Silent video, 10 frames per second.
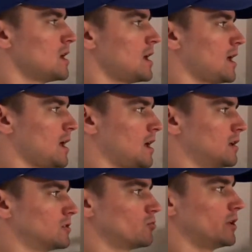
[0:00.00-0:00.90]

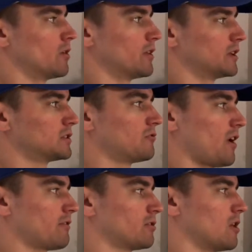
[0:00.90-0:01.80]
and we know that it's
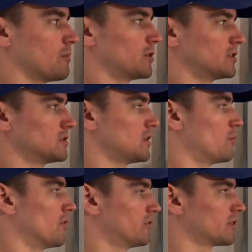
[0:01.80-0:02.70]
five kilometers
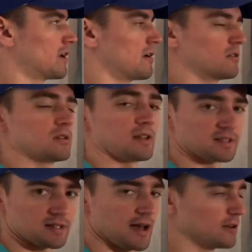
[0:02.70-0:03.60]
above the ground. That's
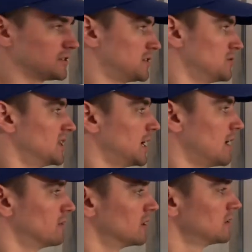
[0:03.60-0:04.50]
the altitude they
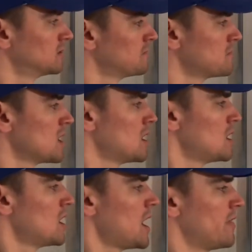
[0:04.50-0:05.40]
gave us.
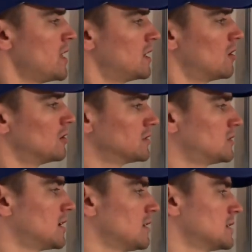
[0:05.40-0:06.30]
And then it also
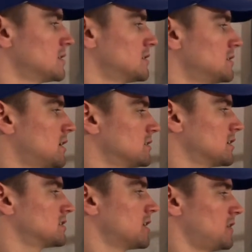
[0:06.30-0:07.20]
tells us, tells
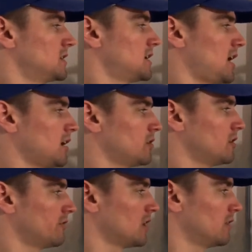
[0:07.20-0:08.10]
us that this angle
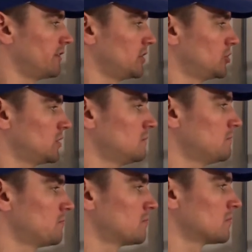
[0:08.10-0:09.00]
of elevation
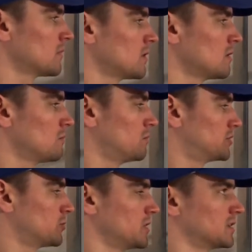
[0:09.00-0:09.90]

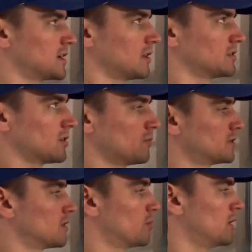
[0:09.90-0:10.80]
between the telescope to
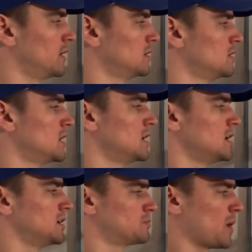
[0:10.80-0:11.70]
the plane
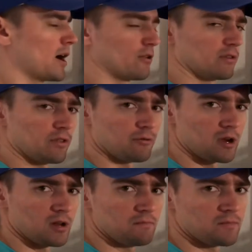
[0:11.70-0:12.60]
is pi over
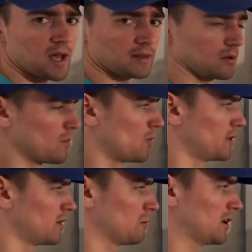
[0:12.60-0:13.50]
3 at the moment
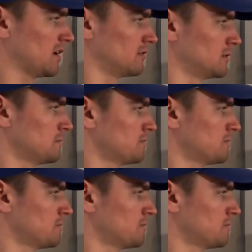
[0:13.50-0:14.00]
that we're given.